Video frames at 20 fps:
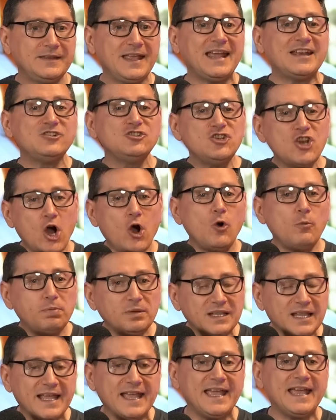They had no
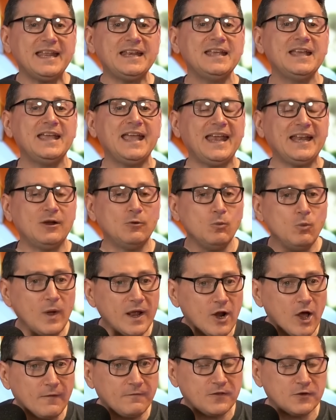plan, and it
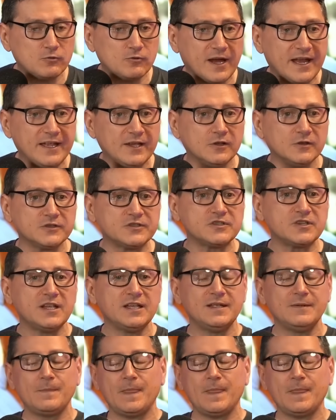went off the rails.